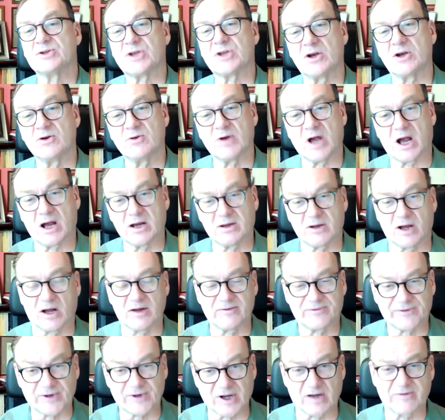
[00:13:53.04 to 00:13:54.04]
So
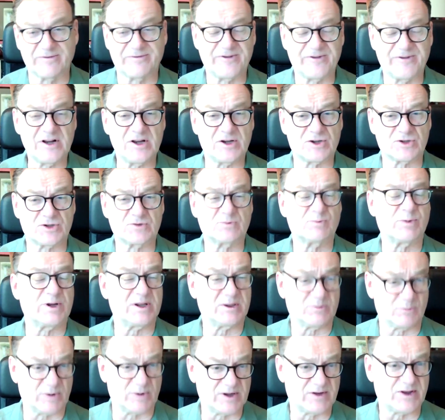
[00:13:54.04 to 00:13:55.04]
I've finished
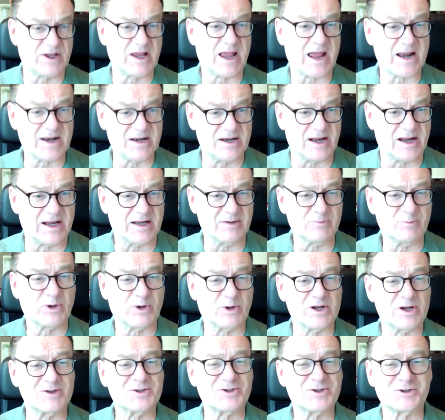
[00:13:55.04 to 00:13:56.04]
with the ending,
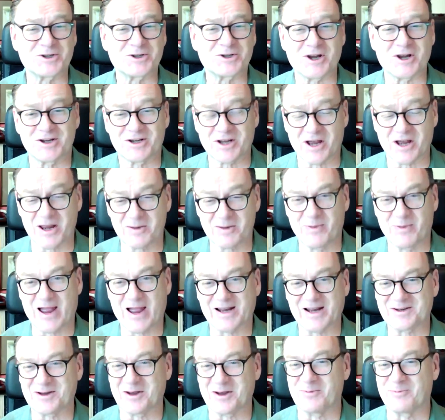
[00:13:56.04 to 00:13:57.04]
but going
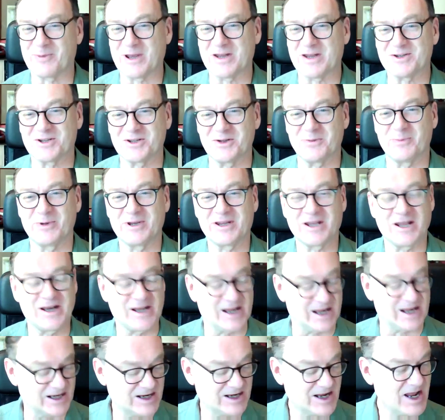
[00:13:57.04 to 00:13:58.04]
back a bit to the
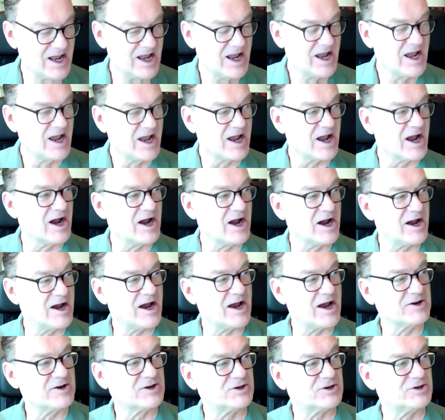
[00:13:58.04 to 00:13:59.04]
beginning,
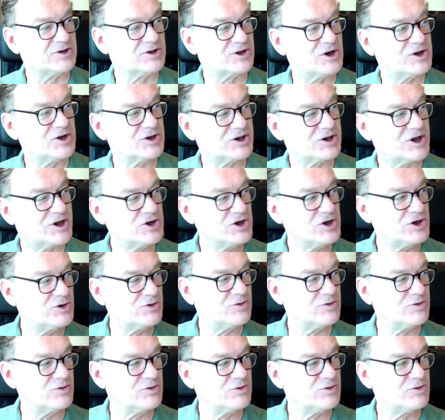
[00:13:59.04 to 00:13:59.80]
can